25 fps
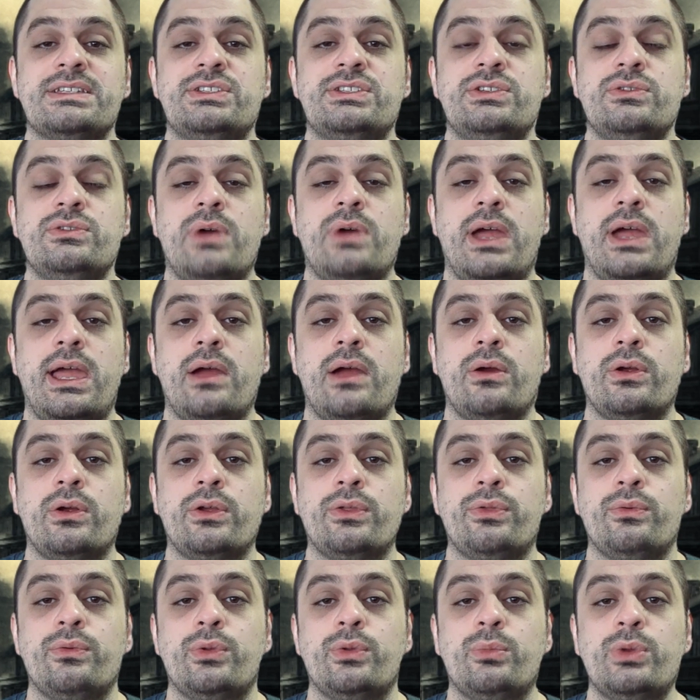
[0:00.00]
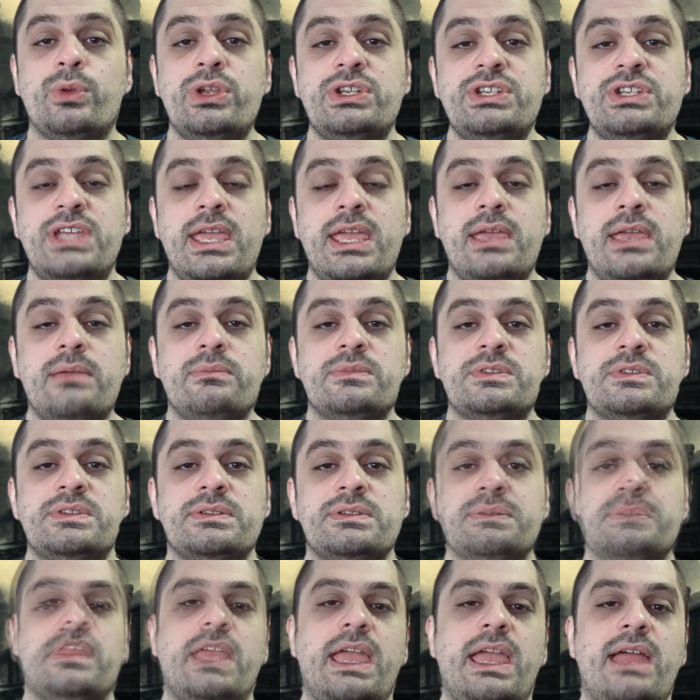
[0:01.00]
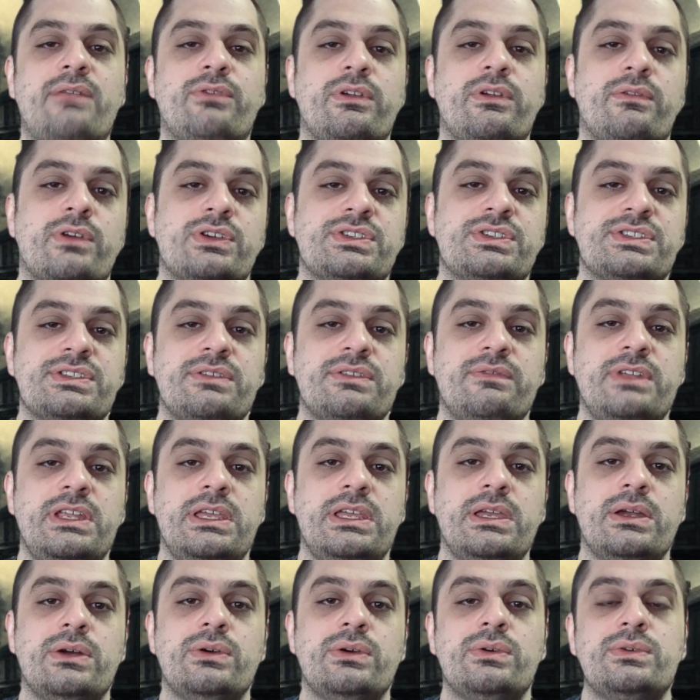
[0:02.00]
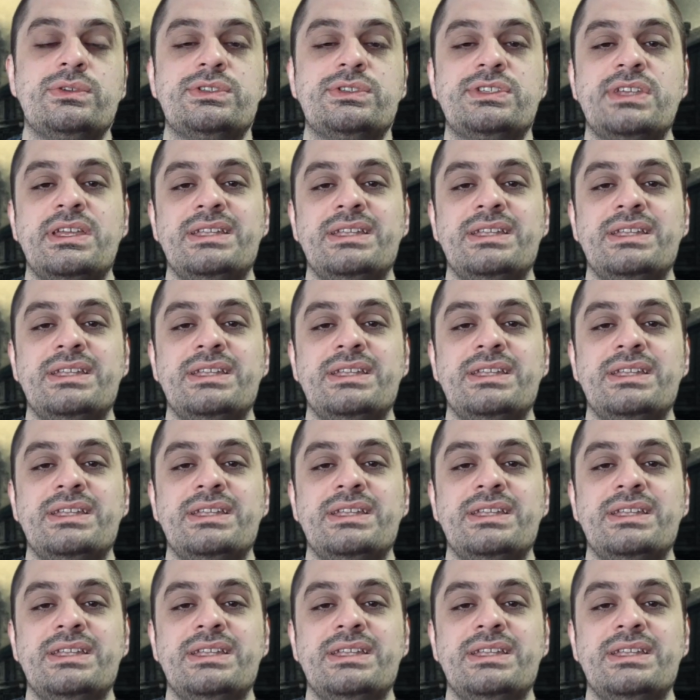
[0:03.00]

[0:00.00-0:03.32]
to our Through the Breach games, ad-free versions of the videos,